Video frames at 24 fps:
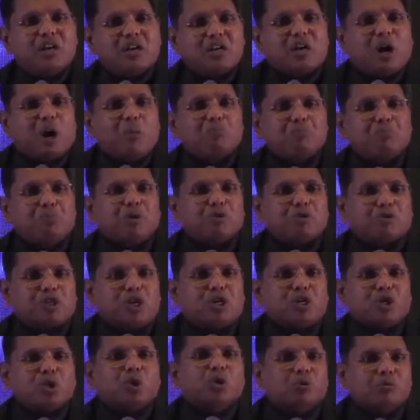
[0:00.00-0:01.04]
computer
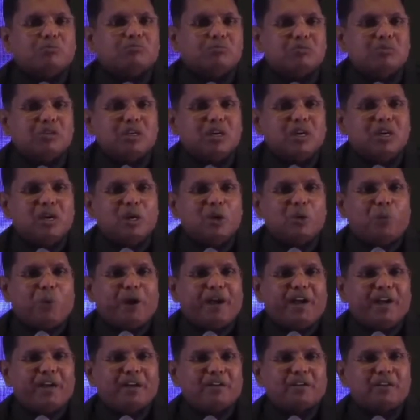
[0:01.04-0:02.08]
room
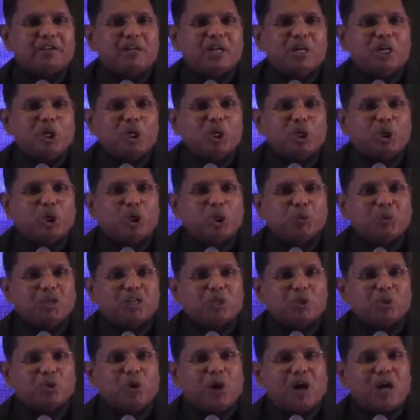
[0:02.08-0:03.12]
where you will
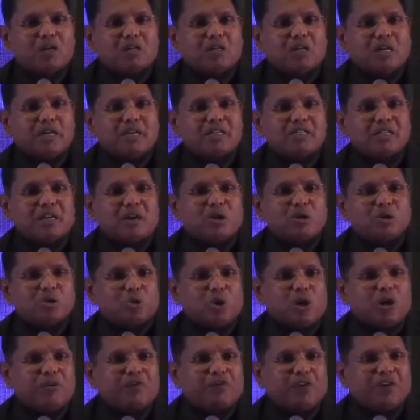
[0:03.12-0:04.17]
do at least around
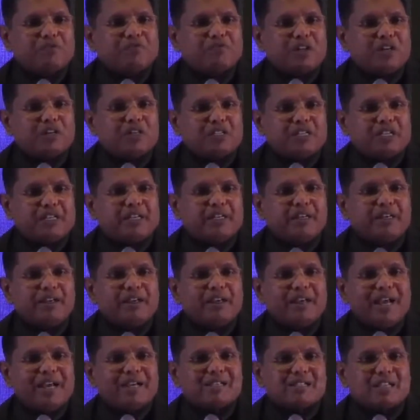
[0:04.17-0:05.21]
25-30
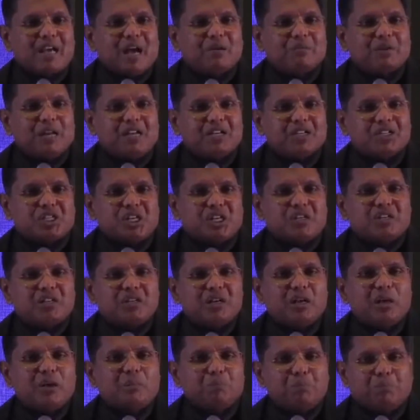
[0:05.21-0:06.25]
examination
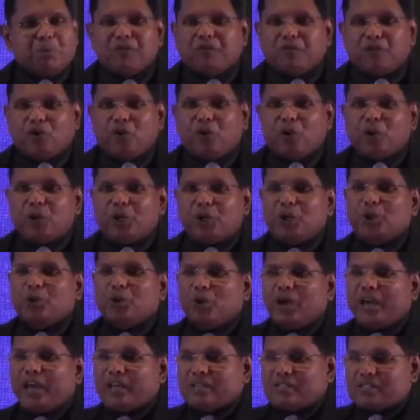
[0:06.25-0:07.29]
before you
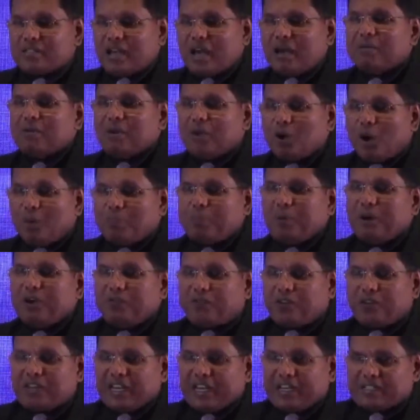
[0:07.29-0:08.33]
appear
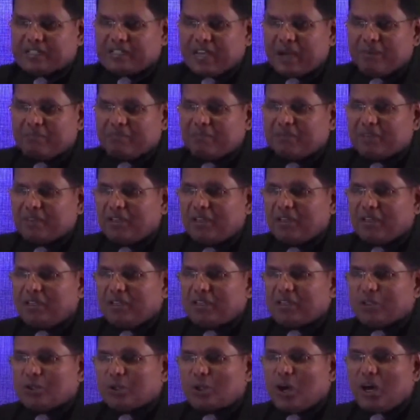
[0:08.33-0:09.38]
for the exam.
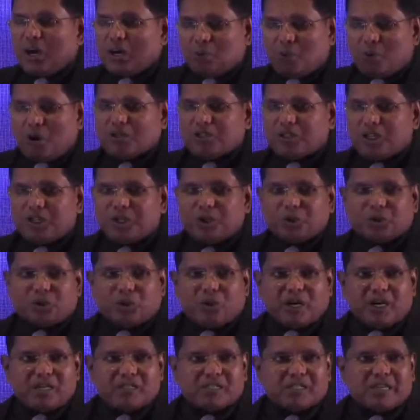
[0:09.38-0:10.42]
So I wanted you to
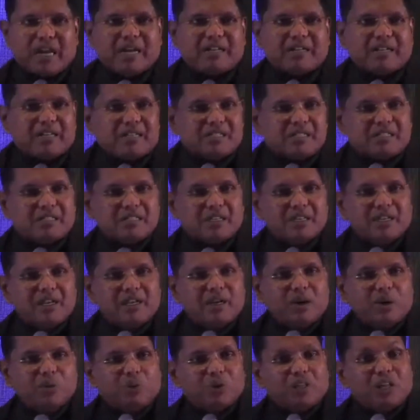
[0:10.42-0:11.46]
understand this.
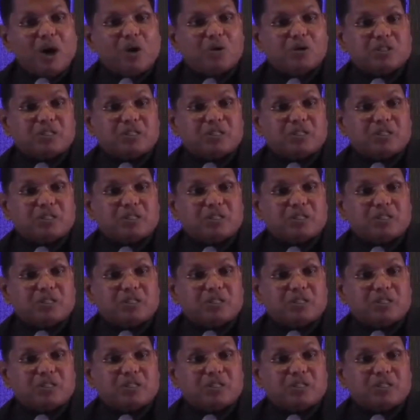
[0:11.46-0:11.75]
Without